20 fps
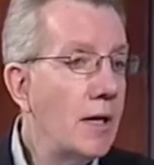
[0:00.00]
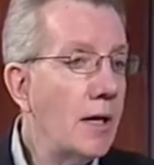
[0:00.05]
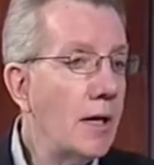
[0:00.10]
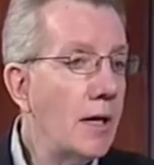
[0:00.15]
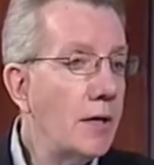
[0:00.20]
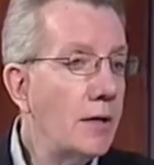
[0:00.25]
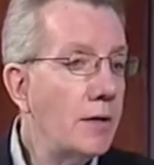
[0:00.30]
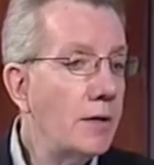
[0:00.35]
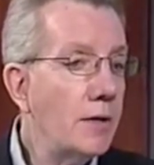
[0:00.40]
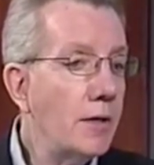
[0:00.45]

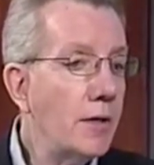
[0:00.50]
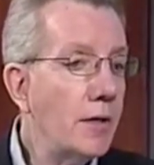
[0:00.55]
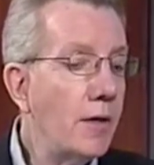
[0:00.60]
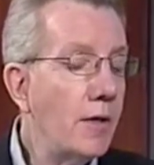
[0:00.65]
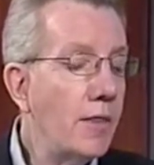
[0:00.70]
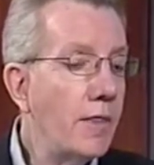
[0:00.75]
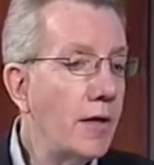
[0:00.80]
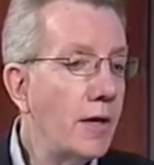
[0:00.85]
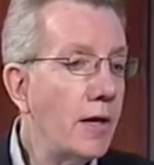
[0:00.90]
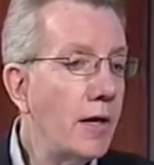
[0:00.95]
And
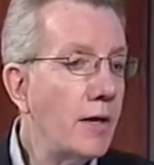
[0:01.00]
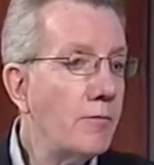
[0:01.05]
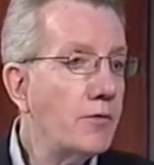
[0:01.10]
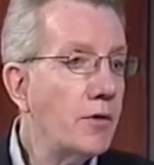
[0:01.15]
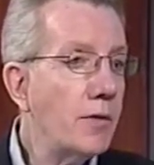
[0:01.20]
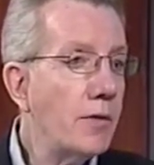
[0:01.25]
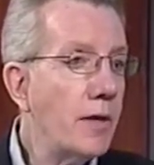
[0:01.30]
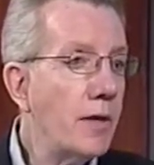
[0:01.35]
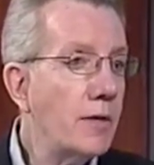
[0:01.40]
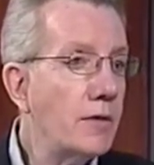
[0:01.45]
then
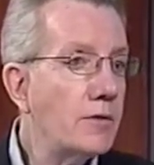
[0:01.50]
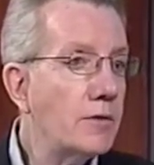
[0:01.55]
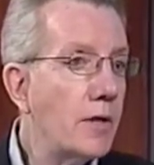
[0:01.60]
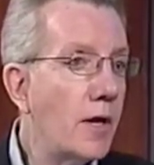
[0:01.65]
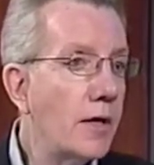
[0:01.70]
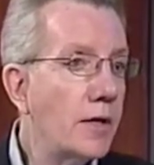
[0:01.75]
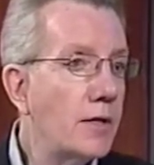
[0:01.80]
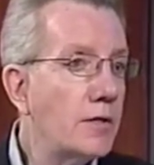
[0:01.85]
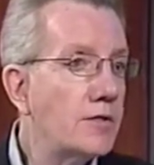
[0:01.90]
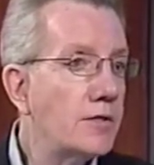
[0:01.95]
after that,
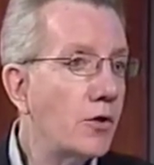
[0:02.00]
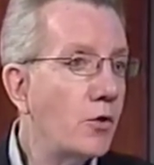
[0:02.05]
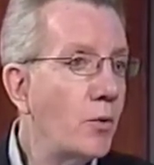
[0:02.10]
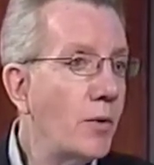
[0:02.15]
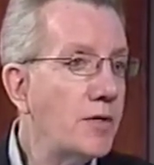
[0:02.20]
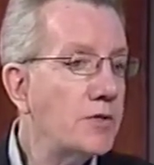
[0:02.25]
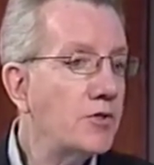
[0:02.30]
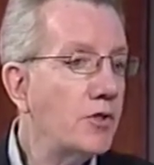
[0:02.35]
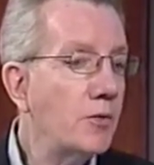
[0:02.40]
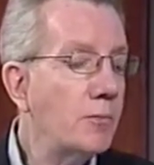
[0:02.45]
I guess the
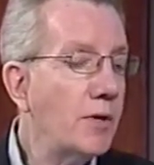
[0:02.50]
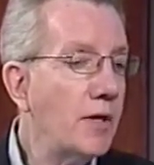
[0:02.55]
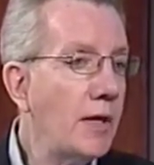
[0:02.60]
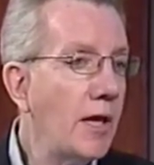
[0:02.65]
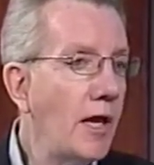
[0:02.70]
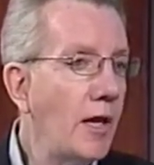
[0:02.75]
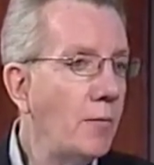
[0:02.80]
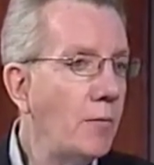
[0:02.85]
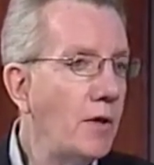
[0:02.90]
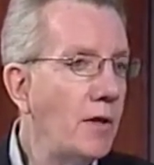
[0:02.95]
question
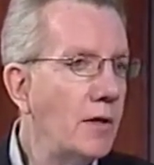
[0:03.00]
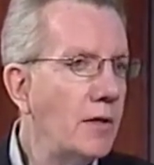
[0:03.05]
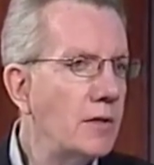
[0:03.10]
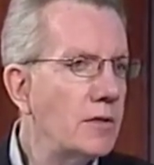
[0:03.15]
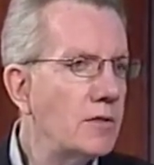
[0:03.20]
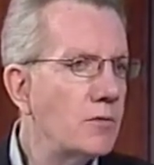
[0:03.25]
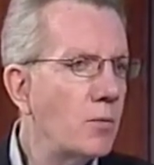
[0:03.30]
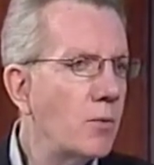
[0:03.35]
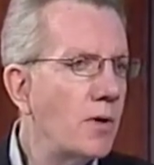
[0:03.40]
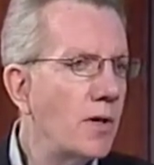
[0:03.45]

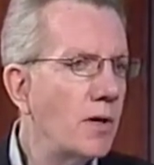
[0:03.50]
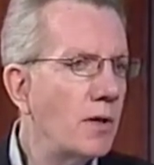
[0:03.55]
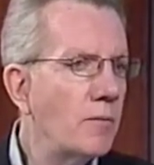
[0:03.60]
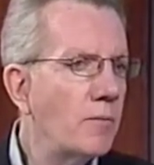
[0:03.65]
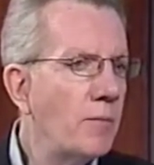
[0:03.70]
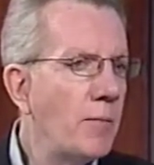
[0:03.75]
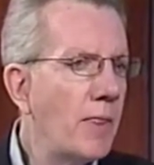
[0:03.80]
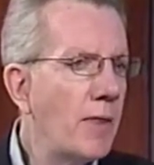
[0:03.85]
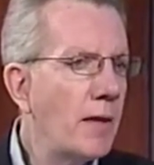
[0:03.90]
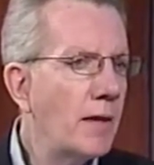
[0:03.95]
is,
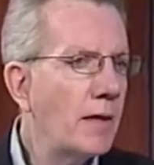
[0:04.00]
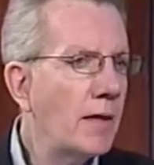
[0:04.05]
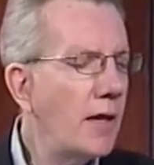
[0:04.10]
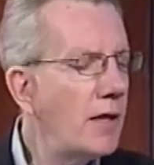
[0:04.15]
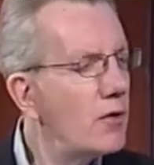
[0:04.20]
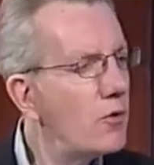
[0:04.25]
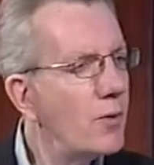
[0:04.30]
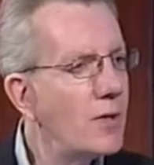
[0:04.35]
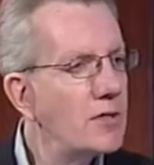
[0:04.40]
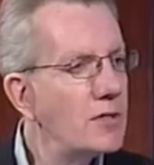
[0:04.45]
well,
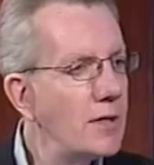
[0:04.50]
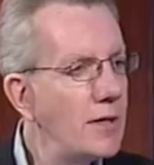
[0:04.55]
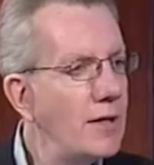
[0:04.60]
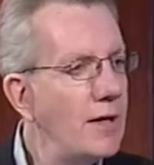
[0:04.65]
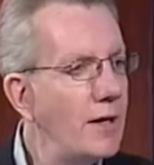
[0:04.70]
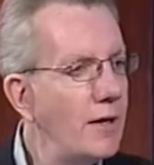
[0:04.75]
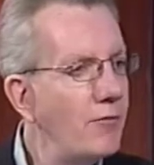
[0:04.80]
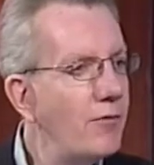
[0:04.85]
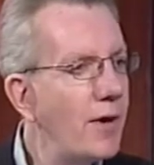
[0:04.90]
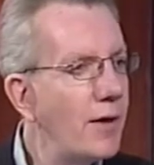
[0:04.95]
can you actually
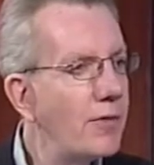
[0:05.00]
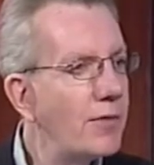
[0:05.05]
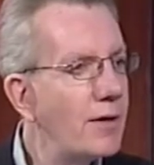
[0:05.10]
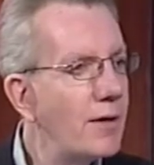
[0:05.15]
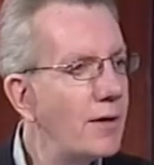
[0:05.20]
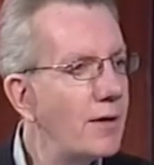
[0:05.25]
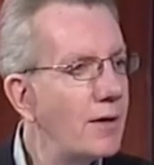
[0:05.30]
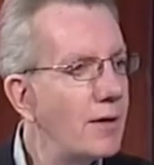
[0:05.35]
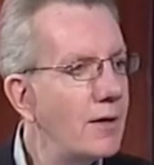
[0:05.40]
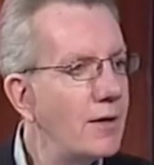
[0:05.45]
live out
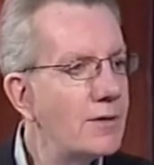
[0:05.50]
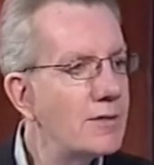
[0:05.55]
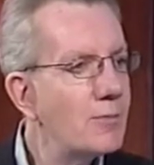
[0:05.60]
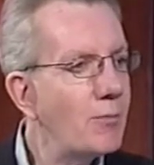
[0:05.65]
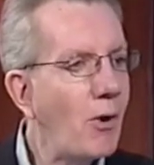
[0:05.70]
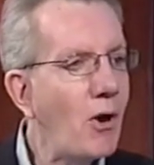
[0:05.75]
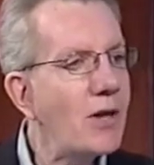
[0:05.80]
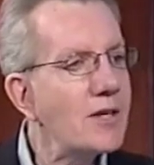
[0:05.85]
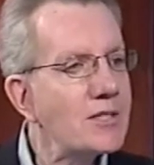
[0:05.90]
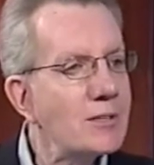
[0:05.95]
there? Is it
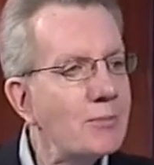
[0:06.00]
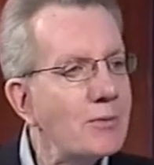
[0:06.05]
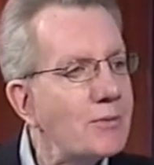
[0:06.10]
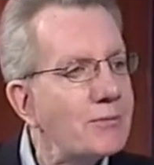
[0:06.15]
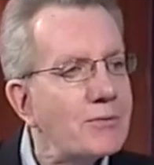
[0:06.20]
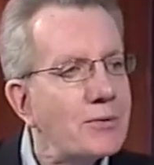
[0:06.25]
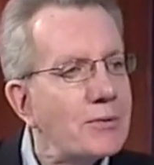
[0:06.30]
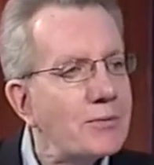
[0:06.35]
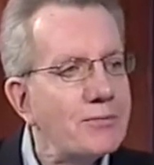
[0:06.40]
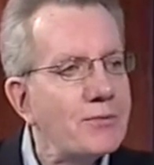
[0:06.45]
possible
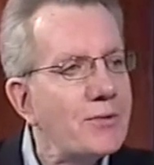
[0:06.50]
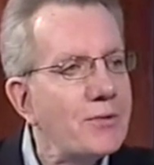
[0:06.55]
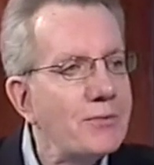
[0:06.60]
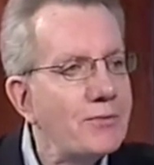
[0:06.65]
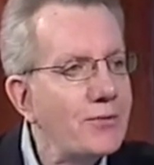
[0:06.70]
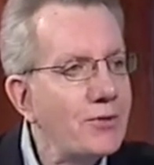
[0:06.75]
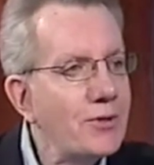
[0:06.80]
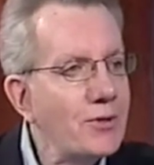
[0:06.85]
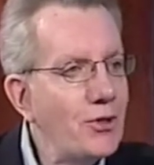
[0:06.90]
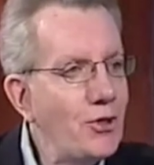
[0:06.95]

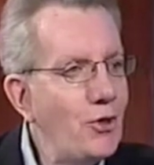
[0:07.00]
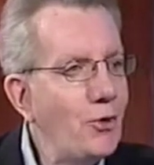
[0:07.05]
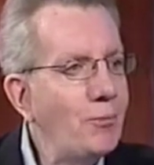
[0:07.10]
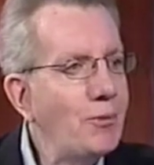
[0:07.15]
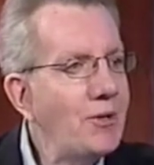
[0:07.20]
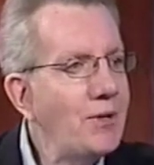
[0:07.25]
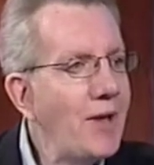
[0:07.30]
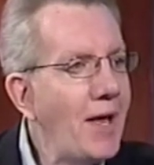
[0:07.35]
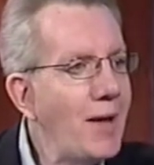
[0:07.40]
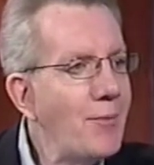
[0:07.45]
for
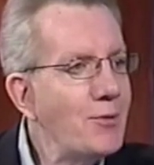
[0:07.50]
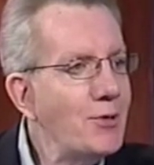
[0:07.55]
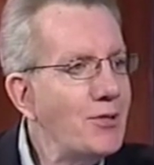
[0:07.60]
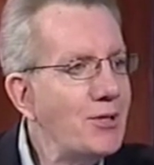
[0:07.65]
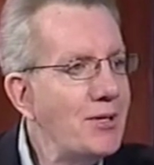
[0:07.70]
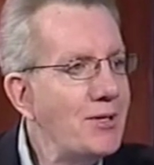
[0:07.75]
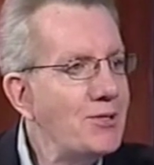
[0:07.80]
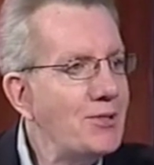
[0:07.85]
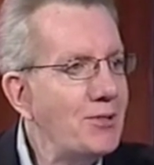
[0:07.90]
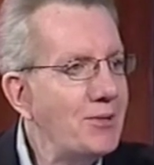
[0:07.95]
human
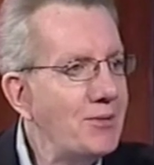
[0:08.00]
habitation?